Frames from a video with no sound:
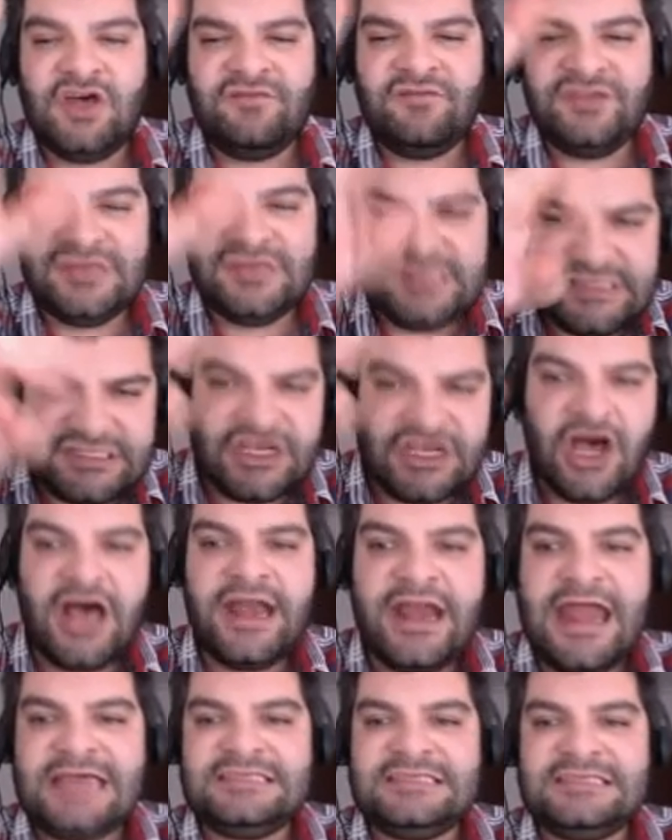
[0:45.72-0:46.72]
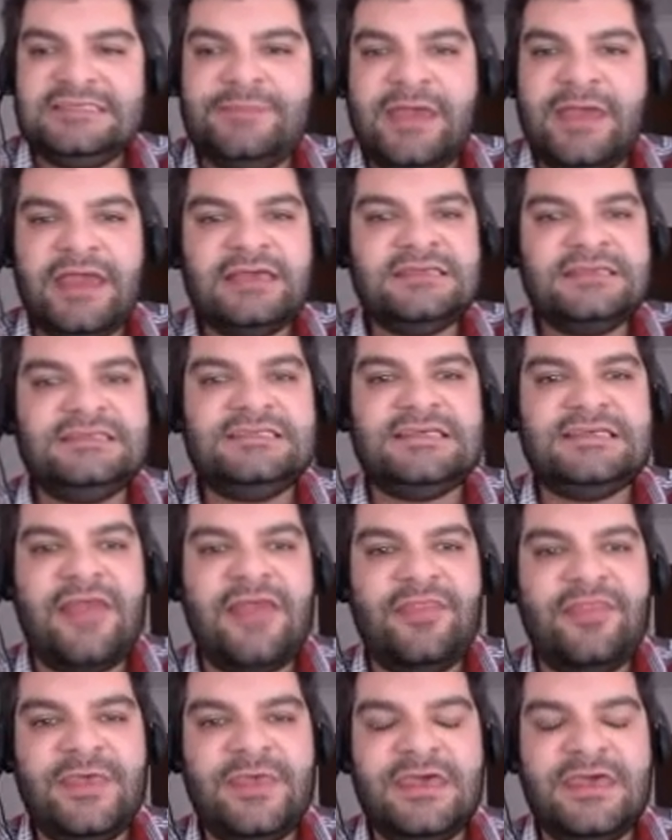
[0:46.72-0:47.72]
design aspects
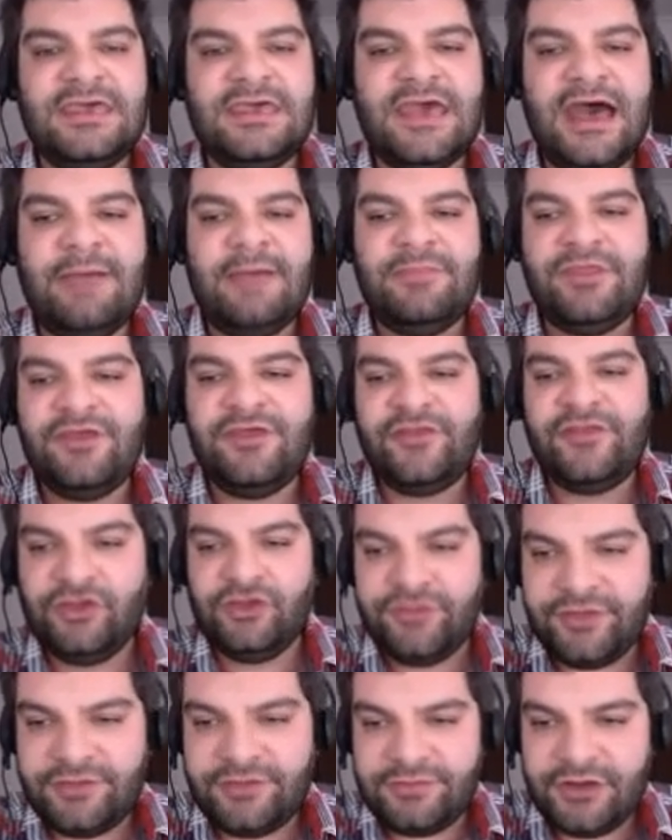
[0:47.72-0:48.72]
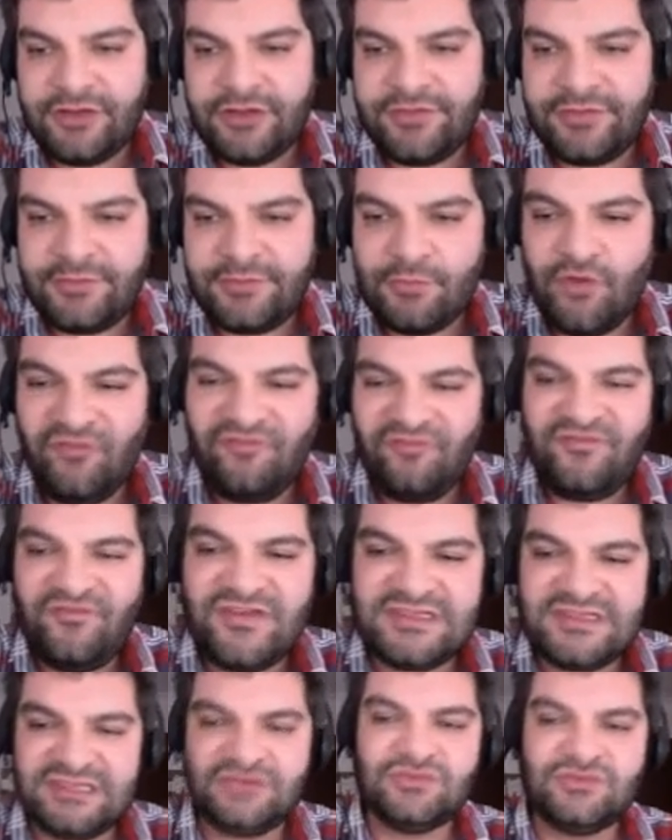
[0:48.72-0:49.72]
and the more
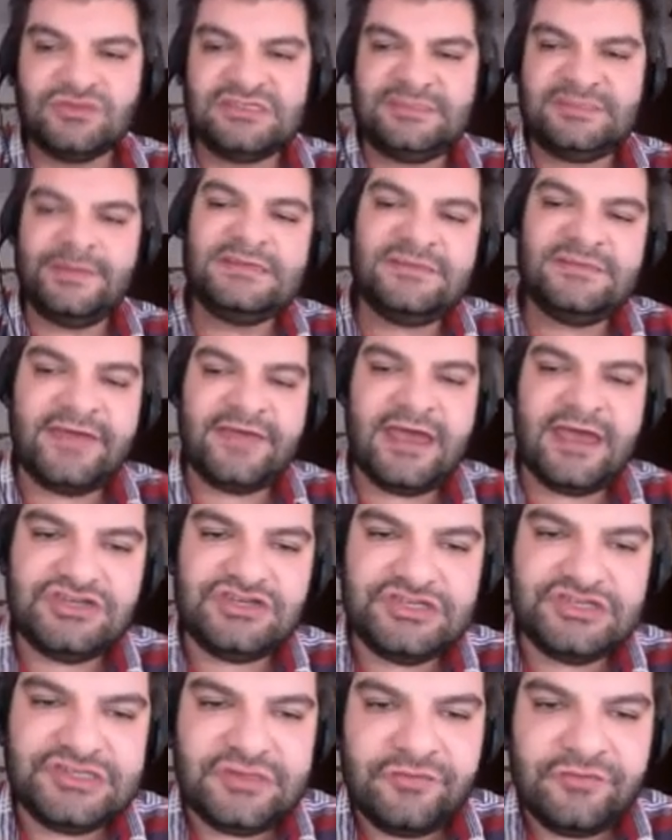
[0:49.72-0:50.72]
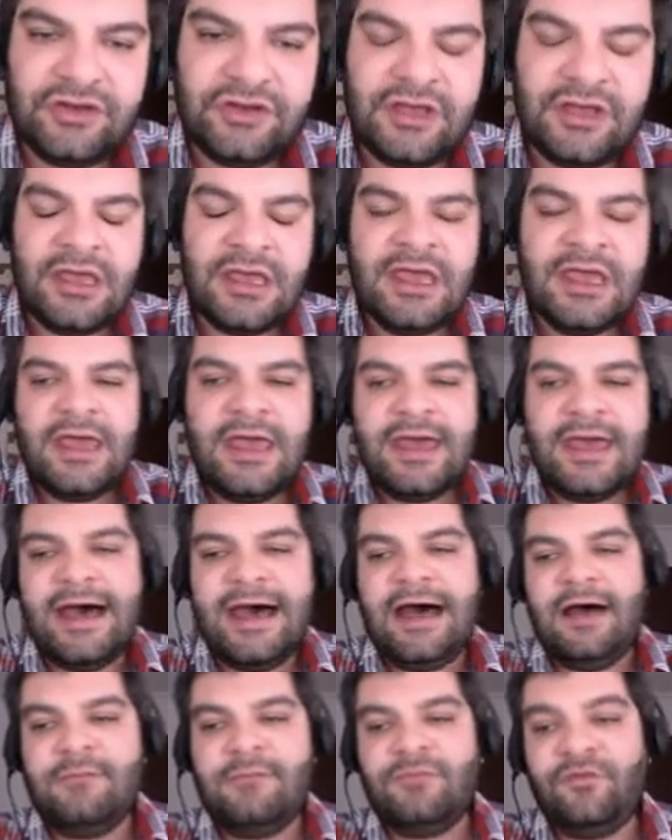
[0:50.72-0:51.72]
physical specifications of
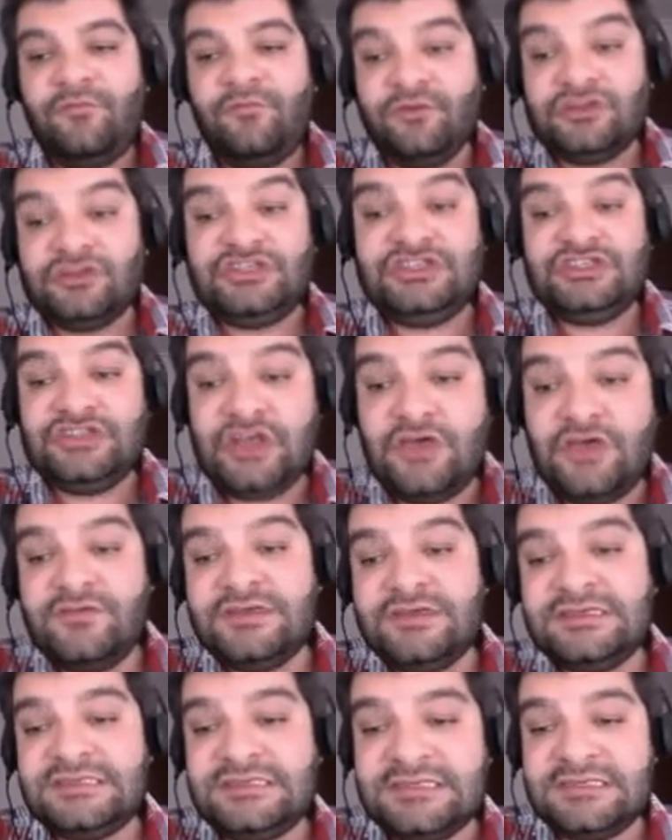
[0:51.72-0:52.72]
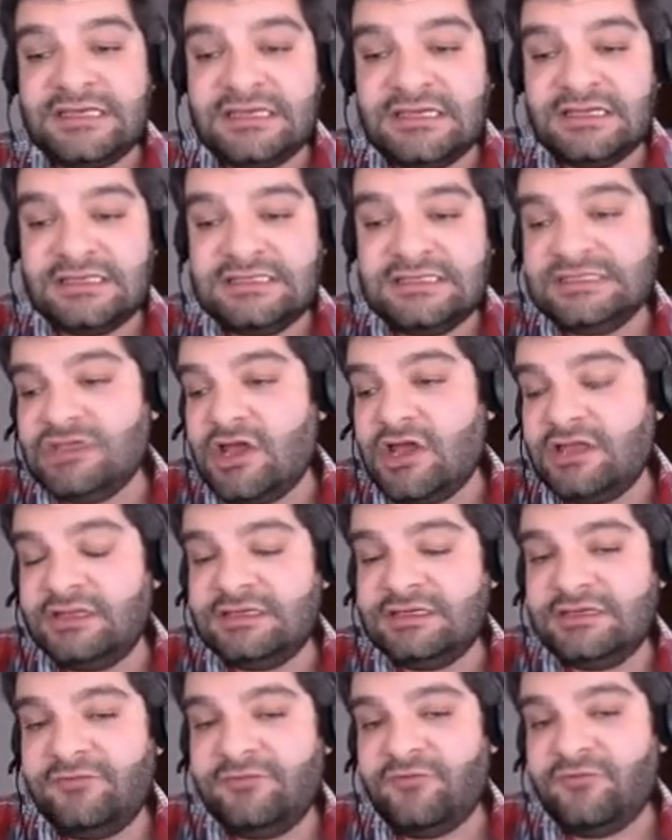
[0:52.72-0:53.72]
it. For a service, it's
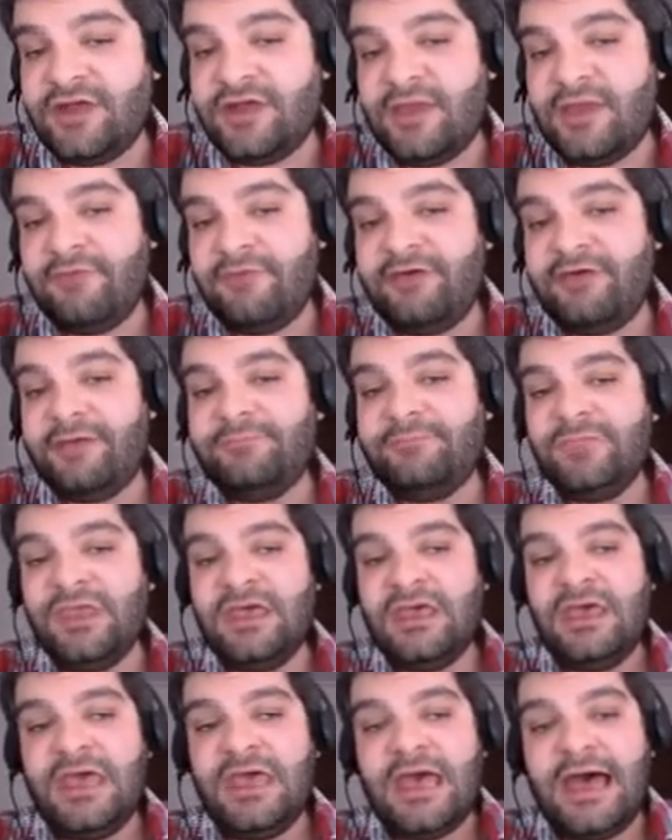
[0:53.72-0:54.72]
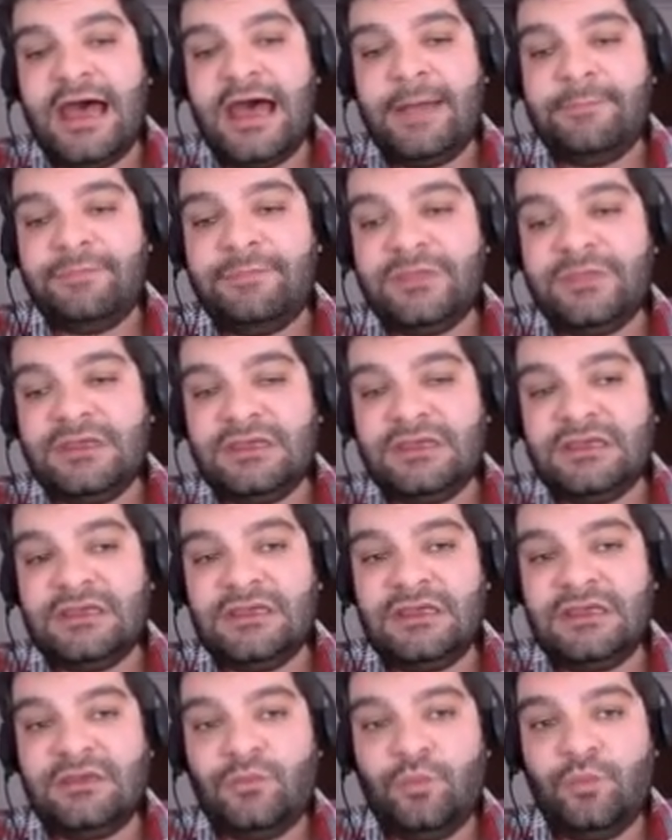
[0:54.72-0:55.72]
slightly different. However,
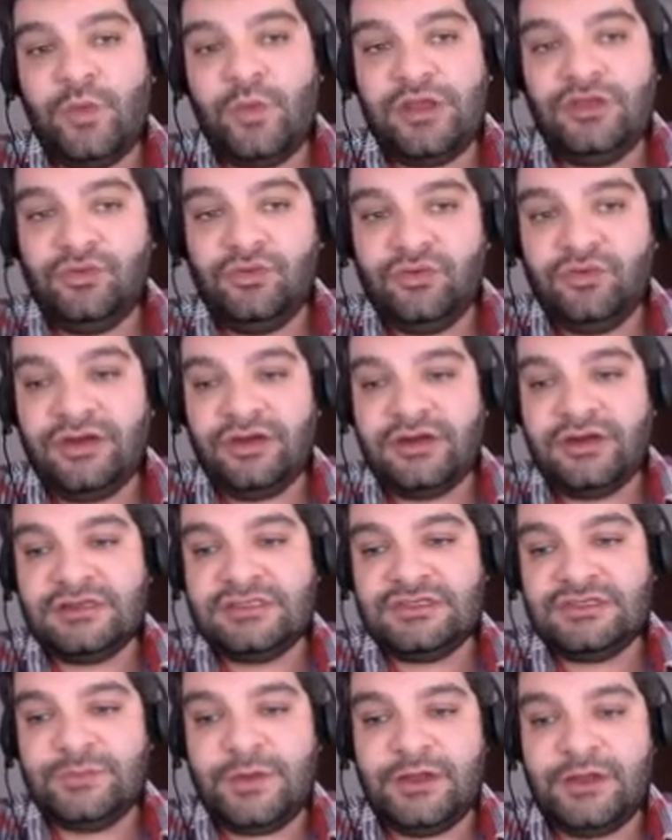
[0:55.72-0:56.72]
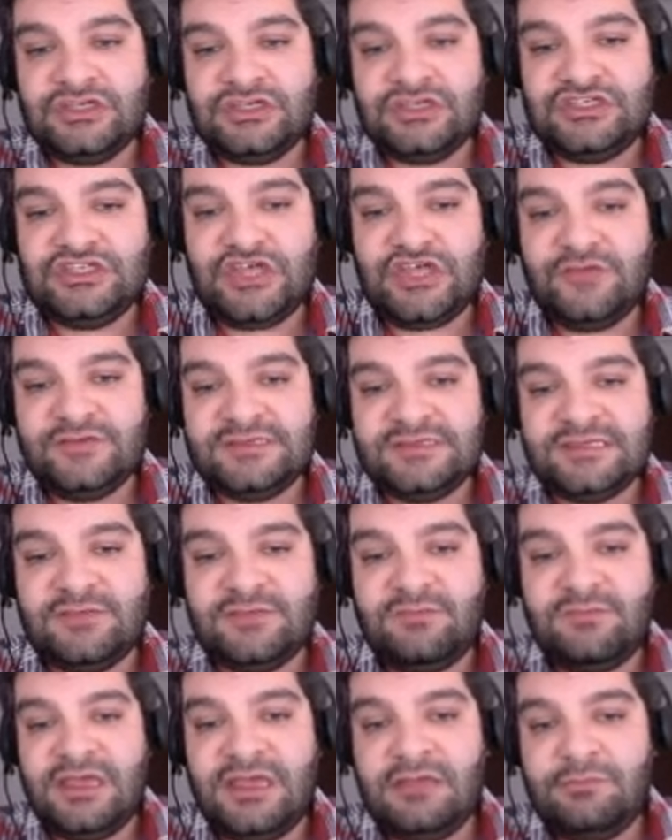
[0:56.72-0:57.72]
when you look at it as well, a service
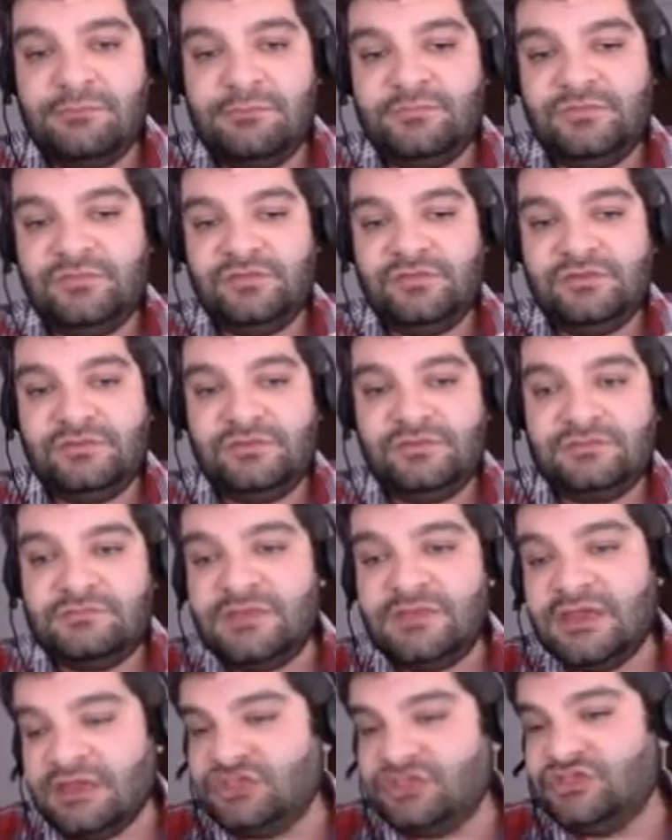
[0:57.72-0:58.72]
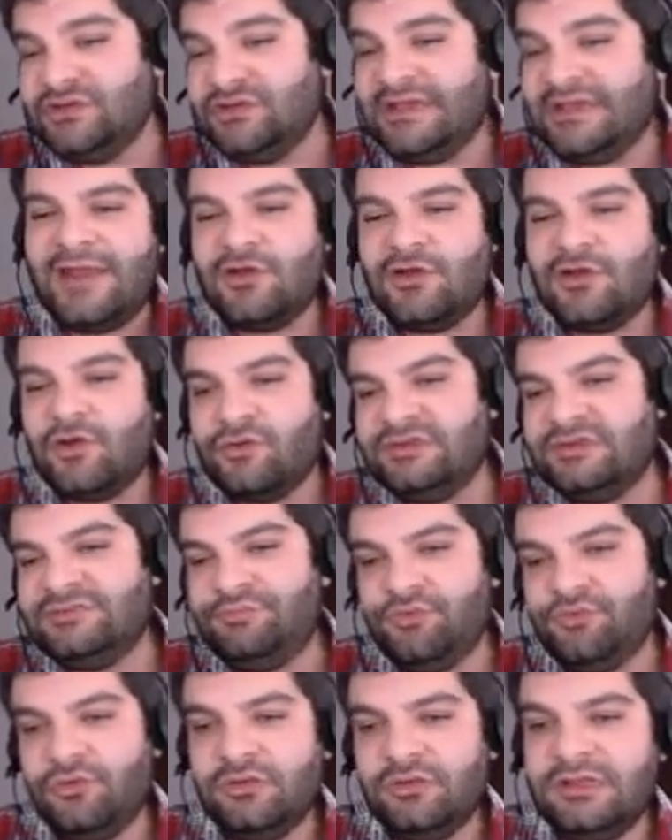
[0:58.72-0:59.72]
can be in two categories
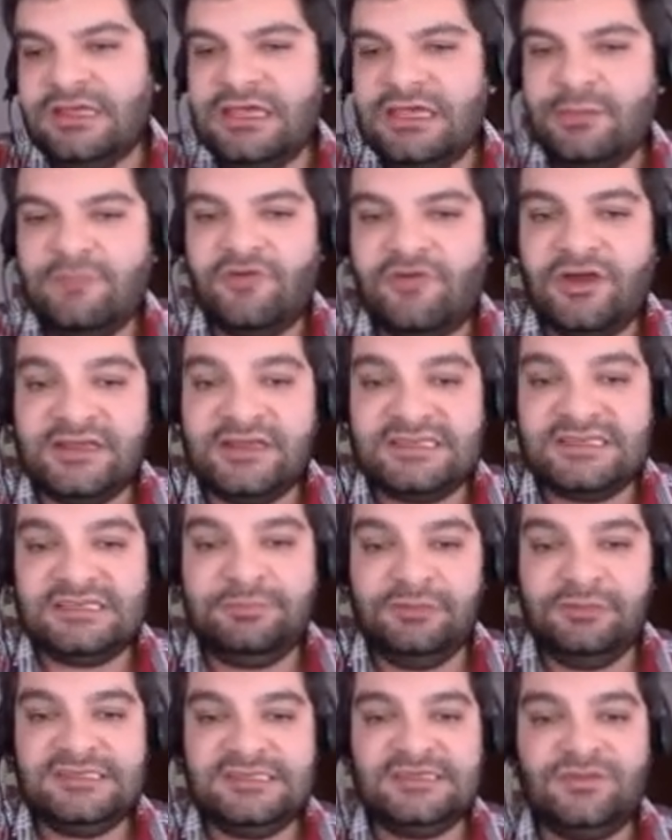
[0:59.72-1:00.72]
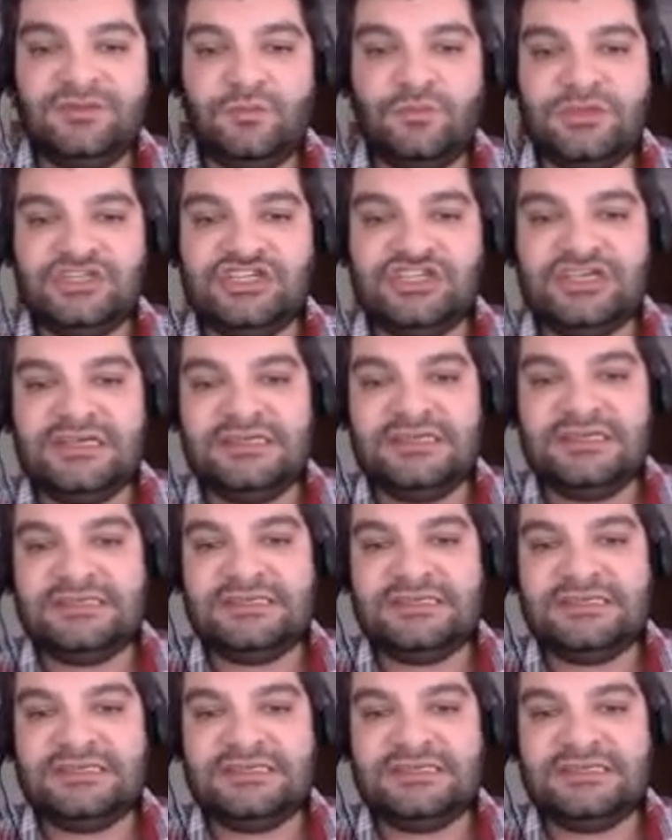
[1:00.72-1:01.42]
broadly here. We've got explicit, which is